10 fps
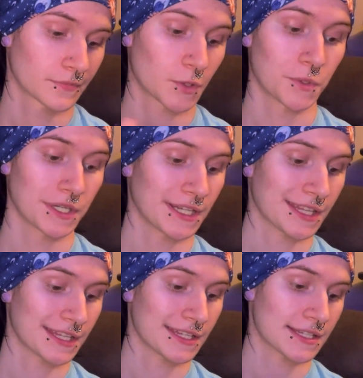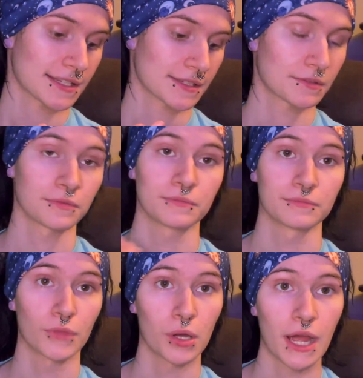according to this.
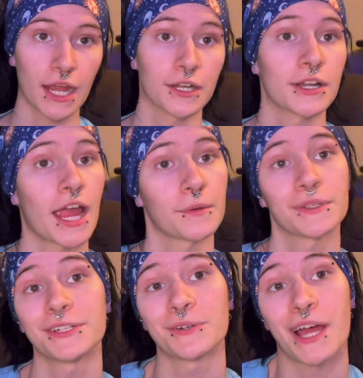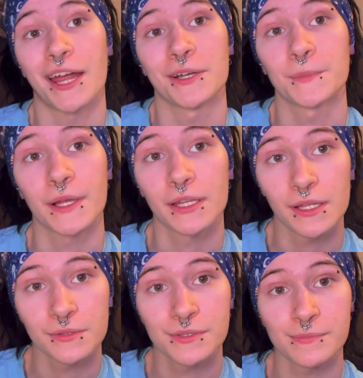Low iron. I really don't iron my
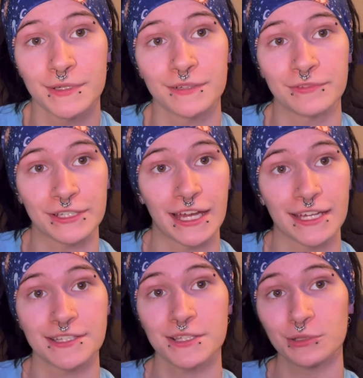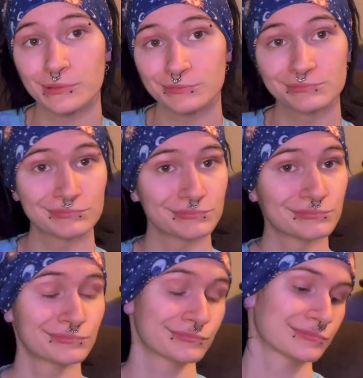clothes, but if you guys do,
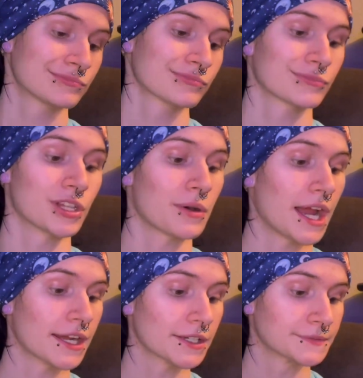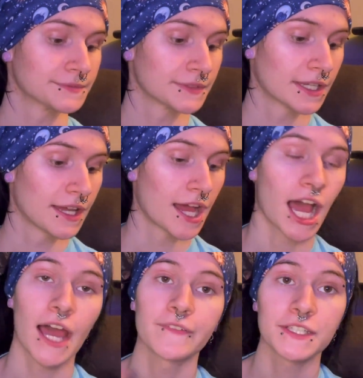low iron.
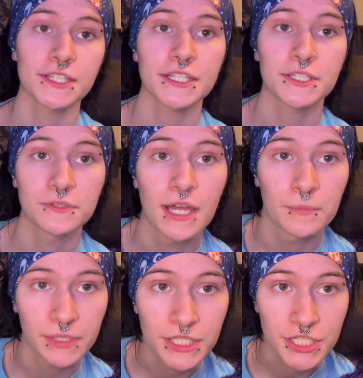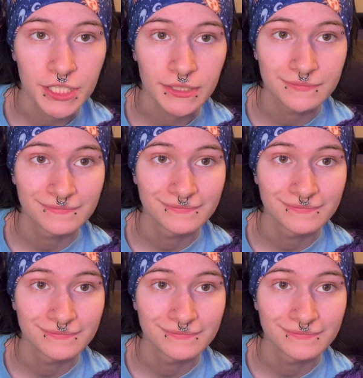Obviously, do not bleach it.